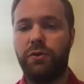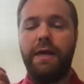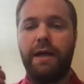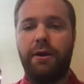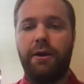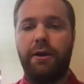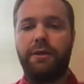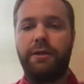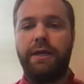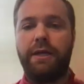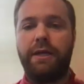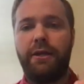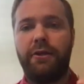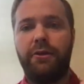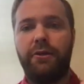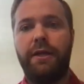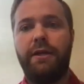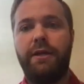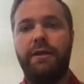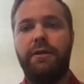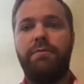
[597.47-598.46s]
And how is it
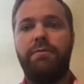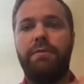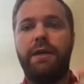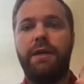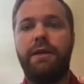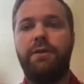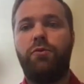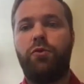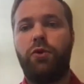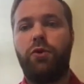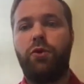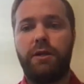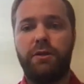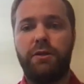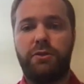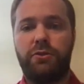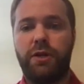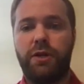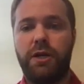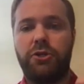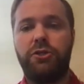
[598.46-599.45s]
being articulated to me in
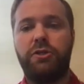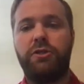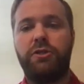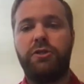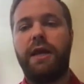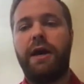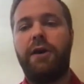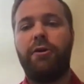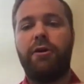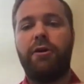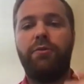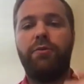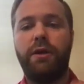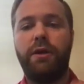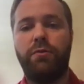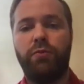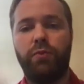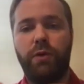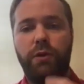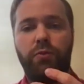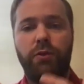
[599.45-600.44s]
work instructions? And how can
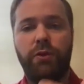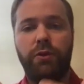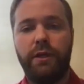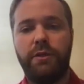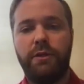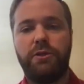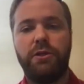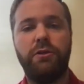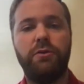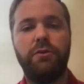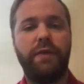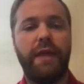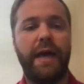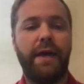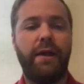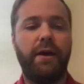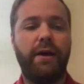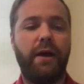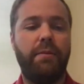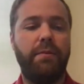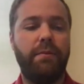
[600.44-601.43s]
we really tune
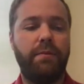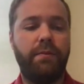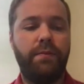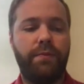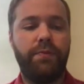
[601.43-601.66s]
that up?